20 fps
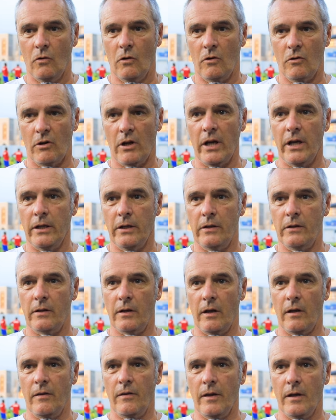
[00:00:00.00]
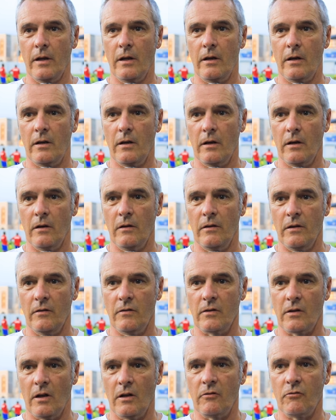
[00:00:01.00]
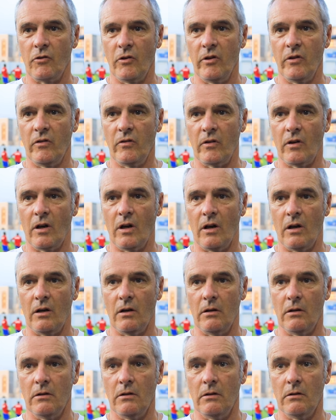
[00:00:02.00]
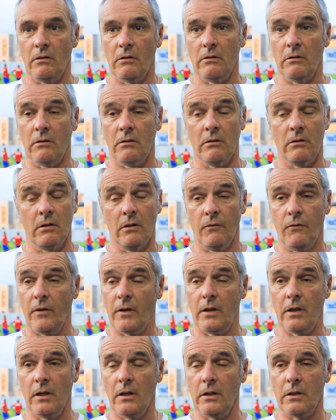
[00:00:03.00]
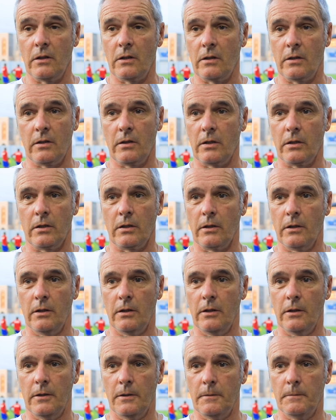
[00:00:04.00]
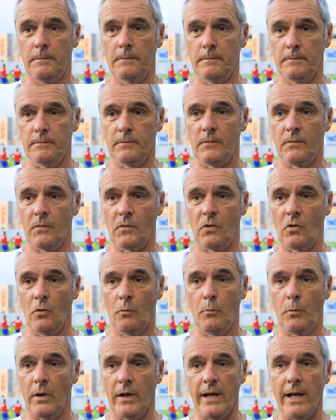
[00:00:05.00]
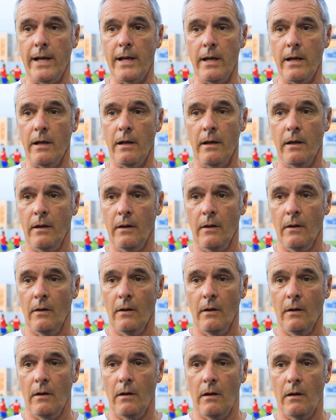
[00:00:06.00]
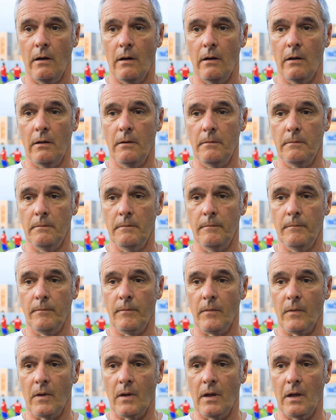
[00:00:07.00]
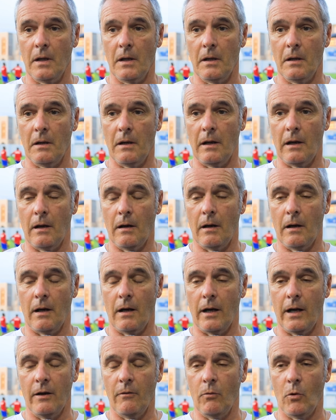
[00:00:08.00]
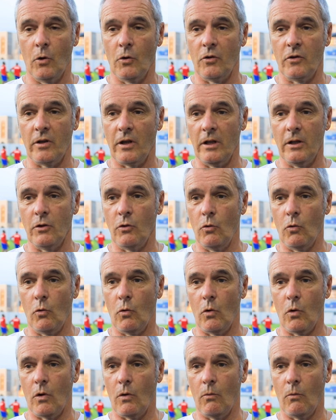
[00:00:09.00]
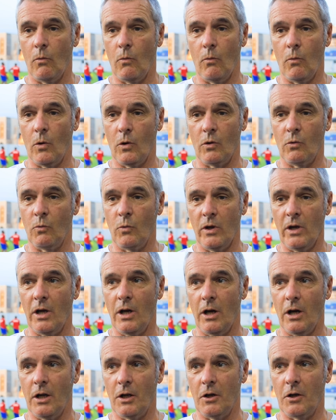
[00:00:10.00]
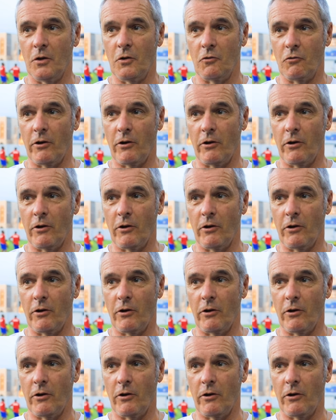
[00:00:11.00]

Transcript: you are right. I think these countries are difficult to play. I won't tell you what we are